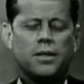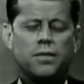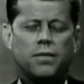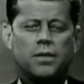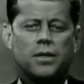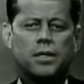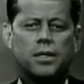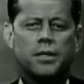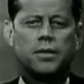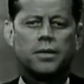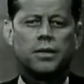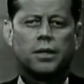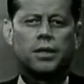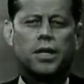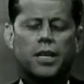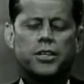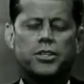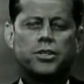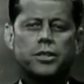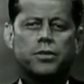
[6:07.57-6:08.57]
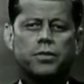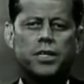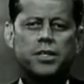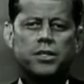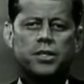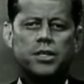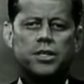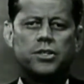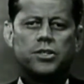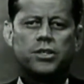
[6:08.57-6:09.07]
in the election of
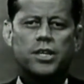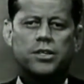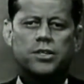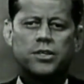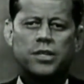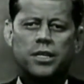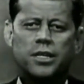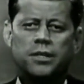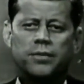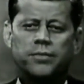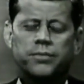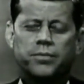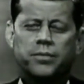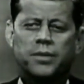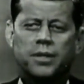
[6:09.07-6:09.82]
1860,